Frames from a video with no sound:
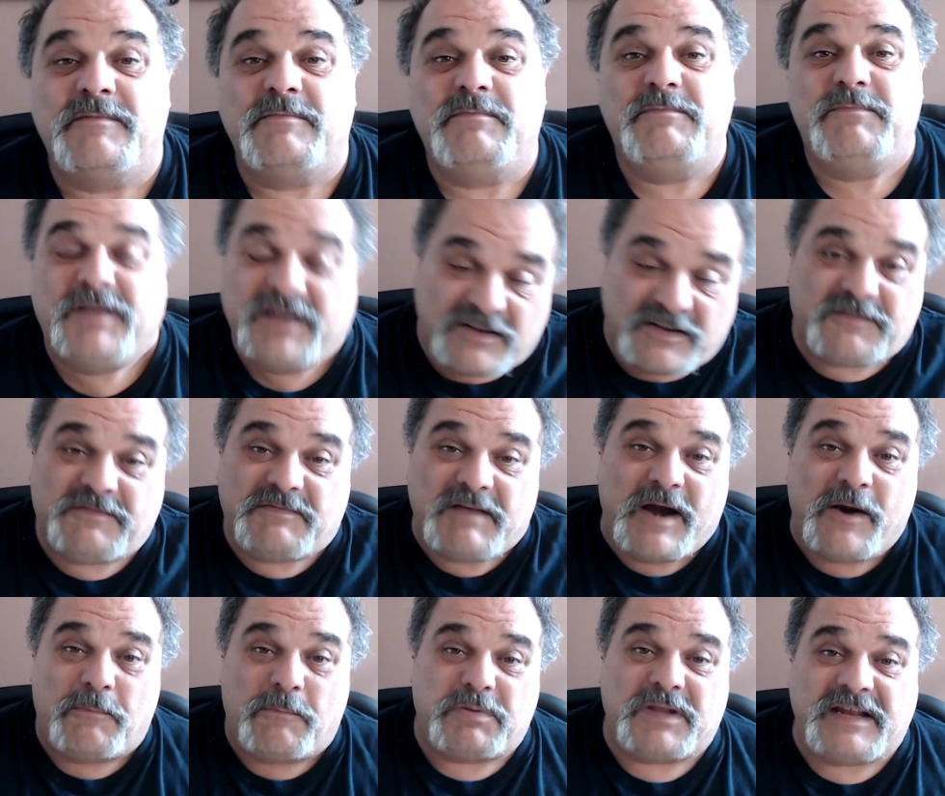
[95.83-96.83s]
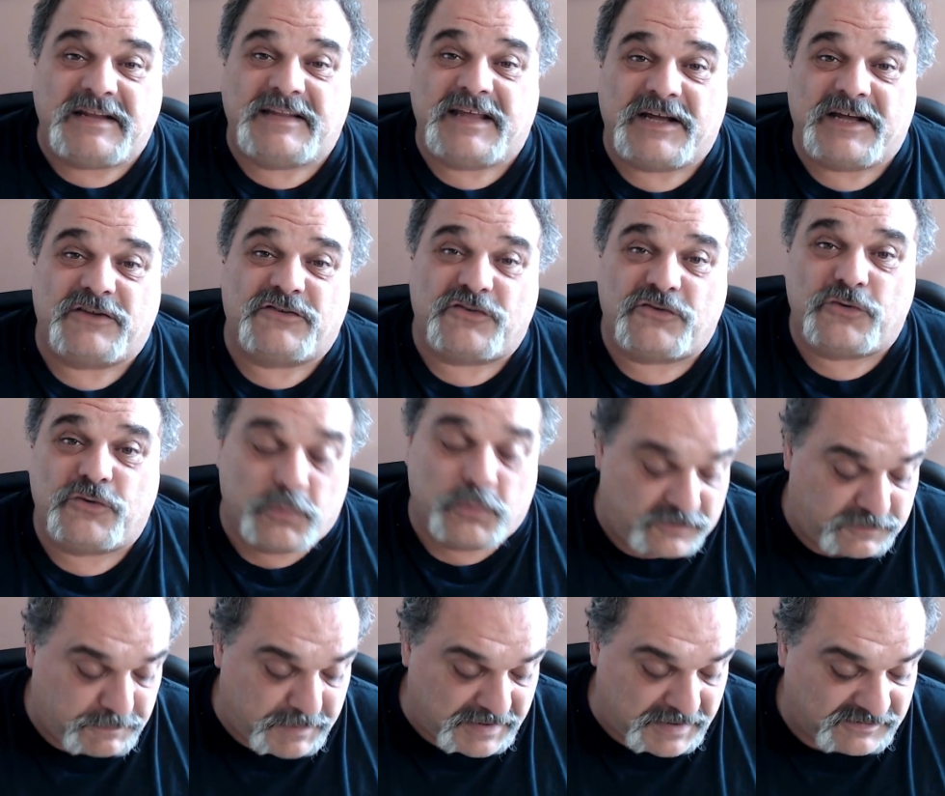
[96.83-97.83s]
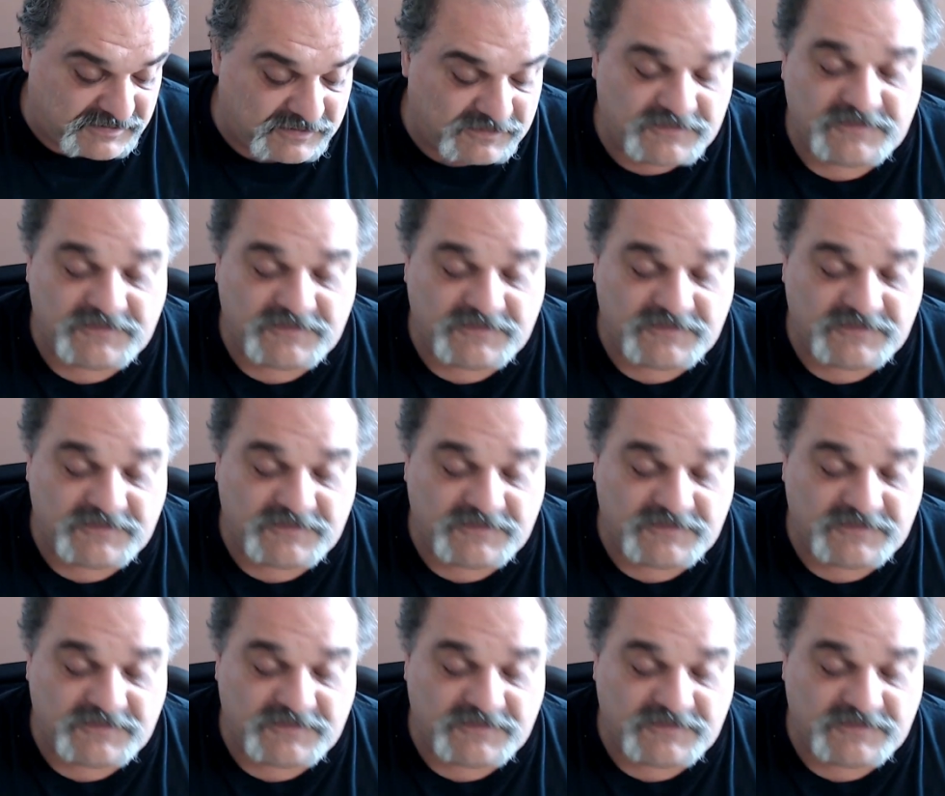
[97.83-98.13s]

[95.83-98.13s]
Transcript: Because airplane tickets are too expensive.